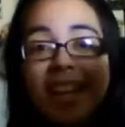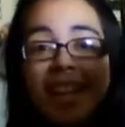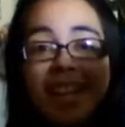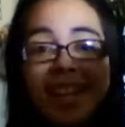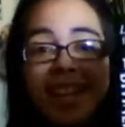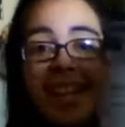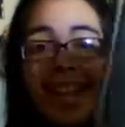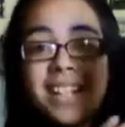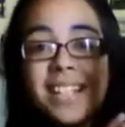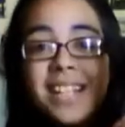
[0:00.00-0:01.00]
Look at
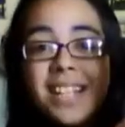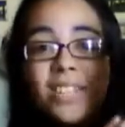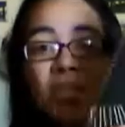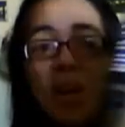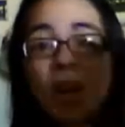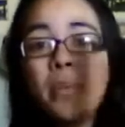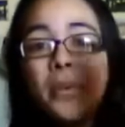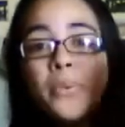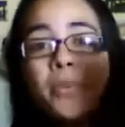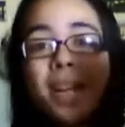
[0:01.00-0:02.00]
that! It's so
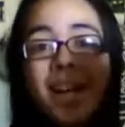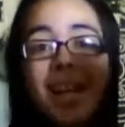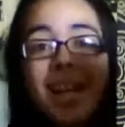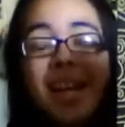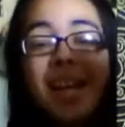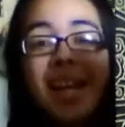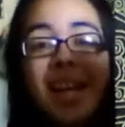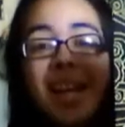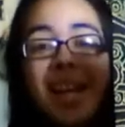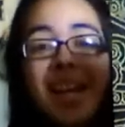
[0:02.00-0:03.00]

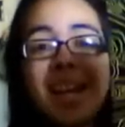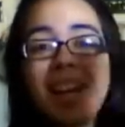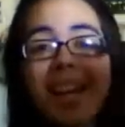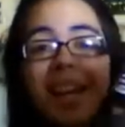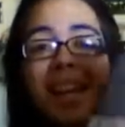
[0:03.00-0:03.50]
pretty!